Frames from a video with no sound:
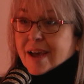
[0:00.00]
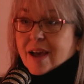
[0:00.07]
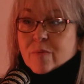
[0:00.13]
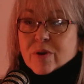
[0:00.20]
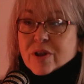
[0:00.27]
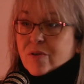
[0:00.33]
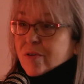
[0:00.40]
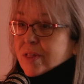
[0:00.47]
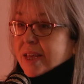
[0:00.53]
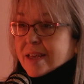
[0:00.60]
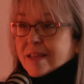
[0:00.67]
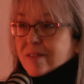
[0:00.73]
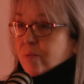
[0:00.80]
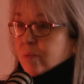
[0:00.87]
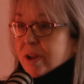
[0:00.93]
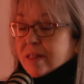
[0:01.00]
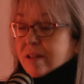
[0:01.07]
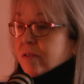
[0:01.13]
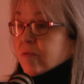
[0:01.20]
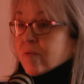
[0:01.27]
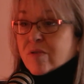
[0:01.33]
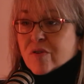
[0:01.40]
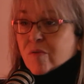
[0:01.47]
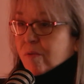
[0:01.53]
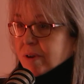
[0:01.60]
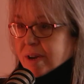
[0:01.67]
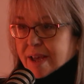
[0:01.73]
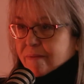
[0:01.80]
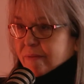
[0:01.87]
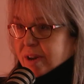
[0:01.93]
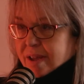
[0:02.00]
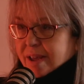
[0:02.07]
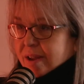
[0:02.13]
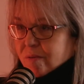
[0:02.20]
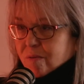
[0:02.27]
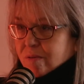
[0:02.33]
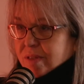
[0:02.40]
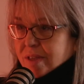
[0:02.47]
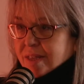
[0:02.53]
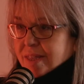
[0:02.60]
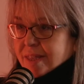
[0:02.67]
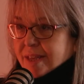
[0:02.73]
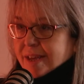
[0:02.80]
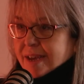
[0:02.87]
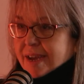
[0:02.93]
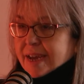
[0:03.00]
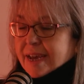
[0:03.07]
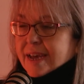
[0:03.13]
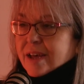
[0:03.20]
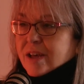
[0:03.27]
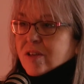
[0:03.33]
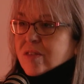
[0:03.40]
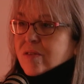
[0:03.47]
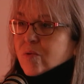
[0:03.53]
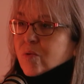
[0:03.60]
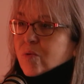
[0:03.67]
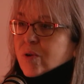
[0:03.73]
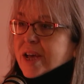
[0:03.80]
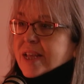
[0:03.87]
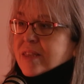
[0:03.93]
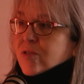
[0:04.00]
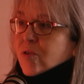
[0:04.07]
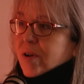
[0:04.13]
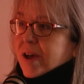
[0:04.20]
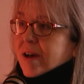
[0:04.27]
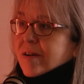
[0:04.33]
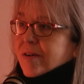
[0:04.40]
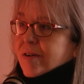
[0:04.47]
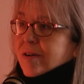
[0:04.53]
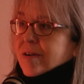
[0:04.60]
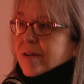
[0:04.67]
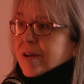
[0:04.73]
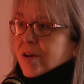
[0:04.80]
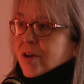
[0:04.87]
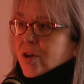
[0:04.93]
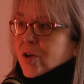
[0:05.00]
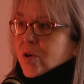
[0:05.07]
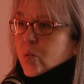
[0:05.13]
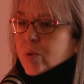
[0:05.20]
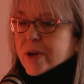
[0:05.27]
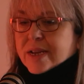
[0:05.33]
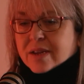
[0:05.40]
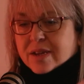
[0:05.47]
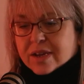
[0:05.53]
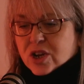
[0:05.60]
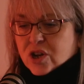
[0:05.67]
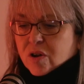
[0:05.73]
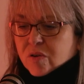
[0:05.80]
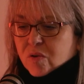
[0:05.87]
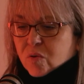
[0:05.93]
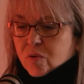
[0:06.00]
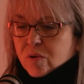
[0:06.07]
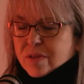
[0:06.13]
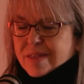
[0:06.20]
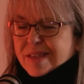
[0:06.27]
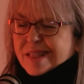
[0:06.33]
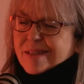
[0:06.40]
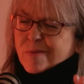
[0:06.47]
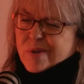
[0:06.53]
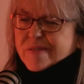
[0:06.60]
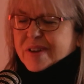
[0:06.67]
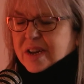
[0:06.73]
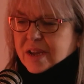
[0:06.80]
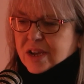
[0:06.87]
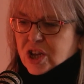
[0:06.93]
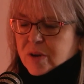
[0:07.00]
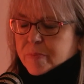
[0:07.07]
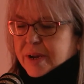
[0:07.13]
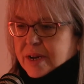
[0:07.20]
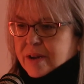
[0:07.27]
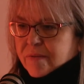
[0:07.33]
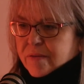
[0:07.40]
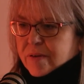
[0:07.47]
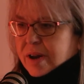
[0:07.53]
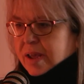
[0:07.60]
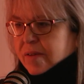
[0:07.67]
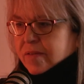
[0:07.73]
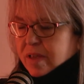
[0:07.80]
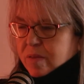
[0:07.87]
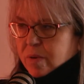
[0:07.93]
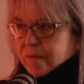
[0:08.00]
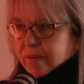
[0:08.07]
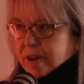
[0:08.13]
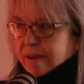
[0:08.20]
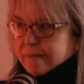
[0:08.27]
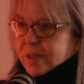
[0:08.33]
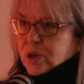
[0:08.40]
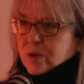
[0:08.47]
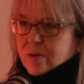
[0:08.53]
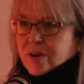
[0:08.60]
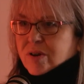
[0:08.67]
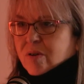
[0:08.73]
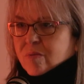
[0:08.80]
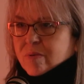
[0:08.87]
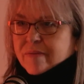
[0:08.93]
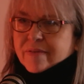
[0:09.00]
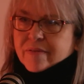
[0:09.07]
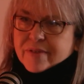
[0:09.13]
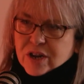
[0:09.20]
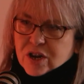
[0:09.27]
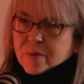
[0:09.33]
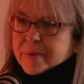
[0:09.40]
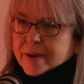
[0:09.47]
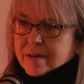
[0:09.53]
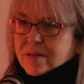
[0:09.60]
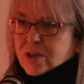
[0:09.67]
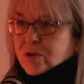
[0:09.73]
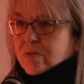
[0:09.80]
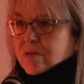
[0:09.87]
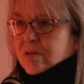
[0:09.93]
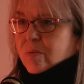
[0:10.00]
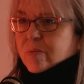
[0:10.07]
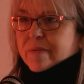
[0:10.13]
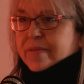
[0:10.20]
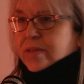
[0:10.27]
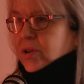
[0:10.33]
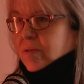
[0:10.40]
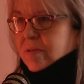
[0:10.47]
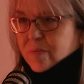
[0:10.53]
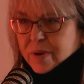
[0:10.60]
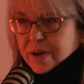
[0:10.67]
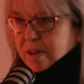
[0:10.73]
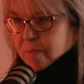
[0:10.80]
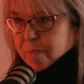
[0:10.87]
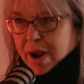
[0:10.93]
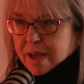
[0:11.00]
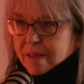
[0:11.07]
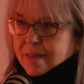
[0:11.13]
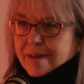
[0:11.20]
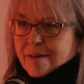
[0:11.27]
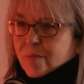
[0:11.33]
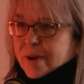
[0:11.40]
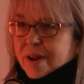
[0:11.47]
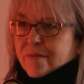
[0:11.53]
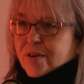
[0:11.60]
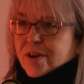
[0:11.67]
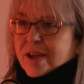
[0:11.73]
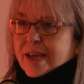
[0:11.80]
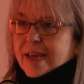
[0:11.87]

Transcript: And we know the kids who are in there who don't have a diagnosis. So it's no longer we teach our course and then we have to teach it a bit differently because we have a deaf student or we have a vision impaired student or we have a student with dyspraxia or whatever.